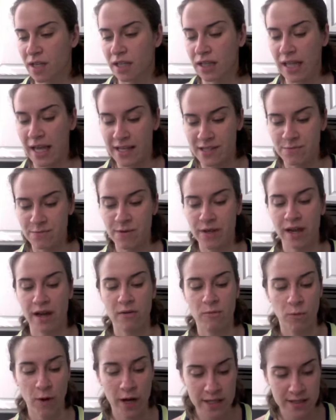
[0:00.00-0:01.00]
last week
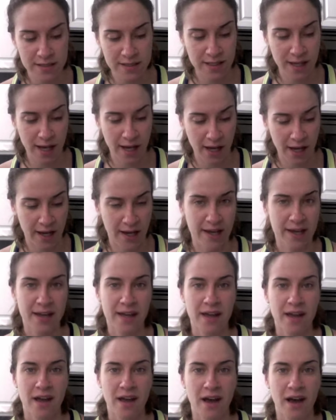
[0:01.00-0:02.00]
on Wednesday,
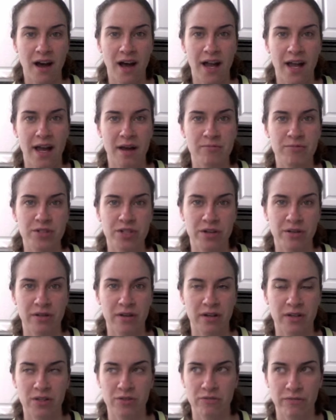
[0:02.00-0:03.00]
I'm
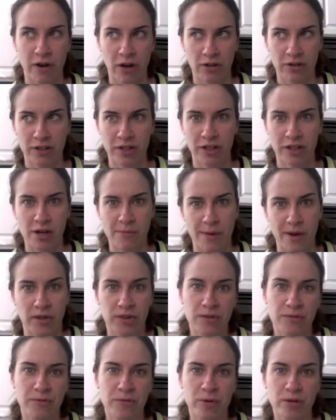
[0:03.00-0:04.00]
sure you've all heard about
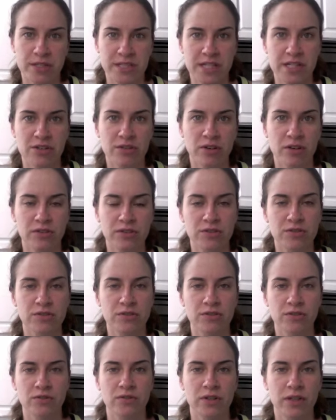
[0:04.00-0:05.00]
the 14-year-old
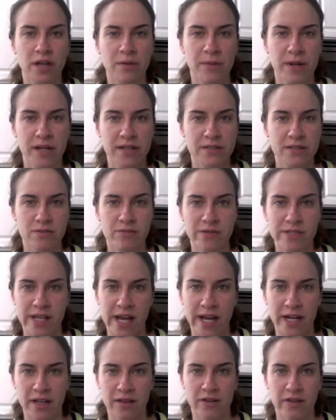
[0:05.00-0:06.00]
who committed
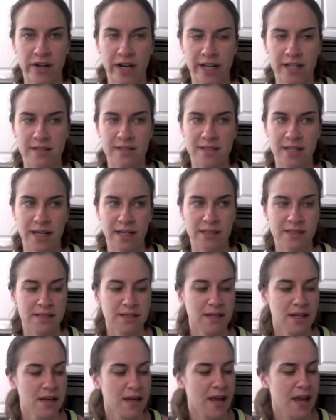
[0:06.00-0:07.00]
suicide in the United
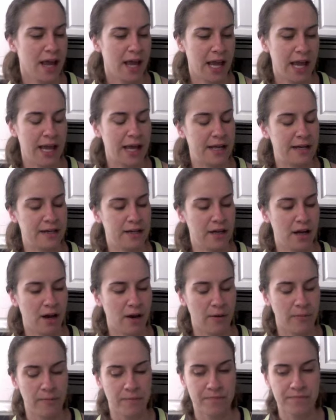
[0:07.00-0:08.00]
States. And
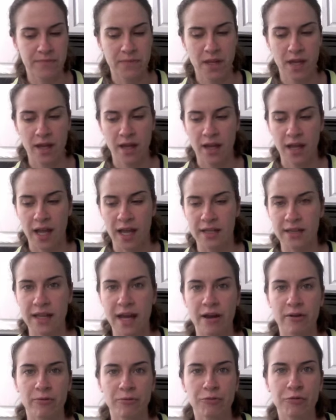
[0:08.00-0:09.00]

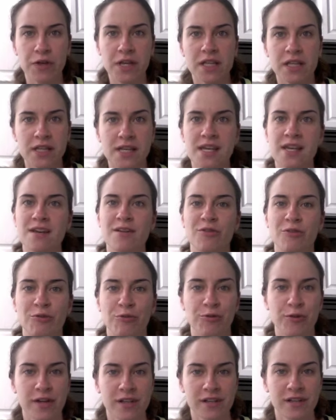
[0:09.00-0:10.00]
that really,
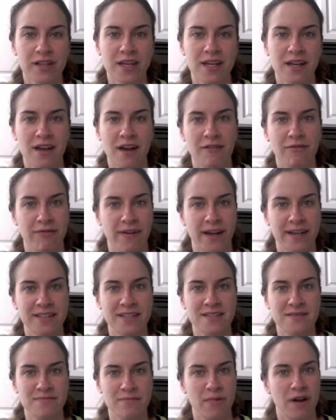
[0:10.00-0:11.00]
really
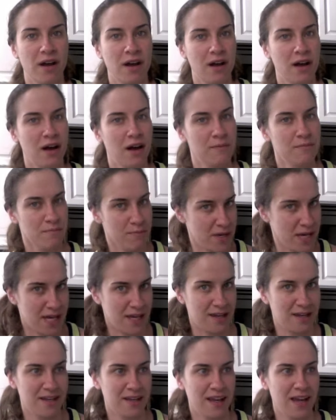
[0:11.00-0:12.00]
affects
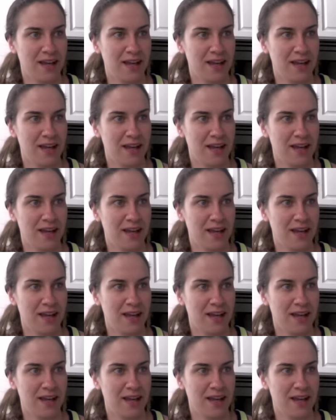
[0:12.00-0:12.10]
me.